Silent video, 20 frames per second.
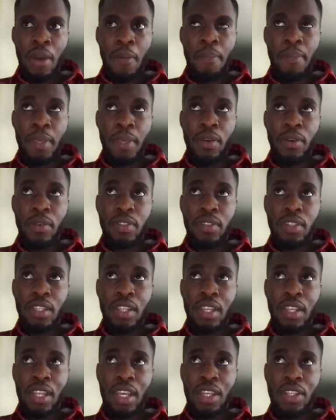appeal to
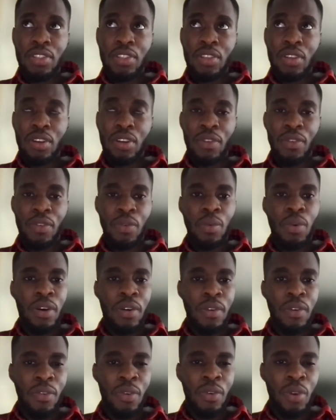the nature of a
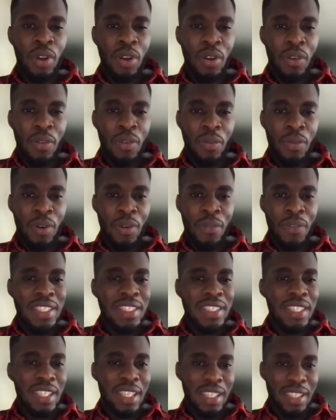lot of what
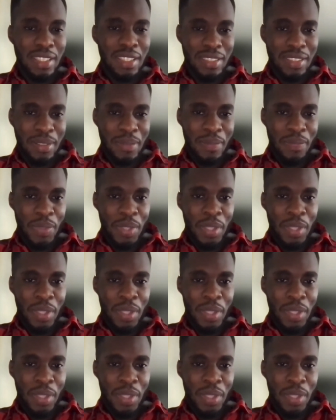VC is,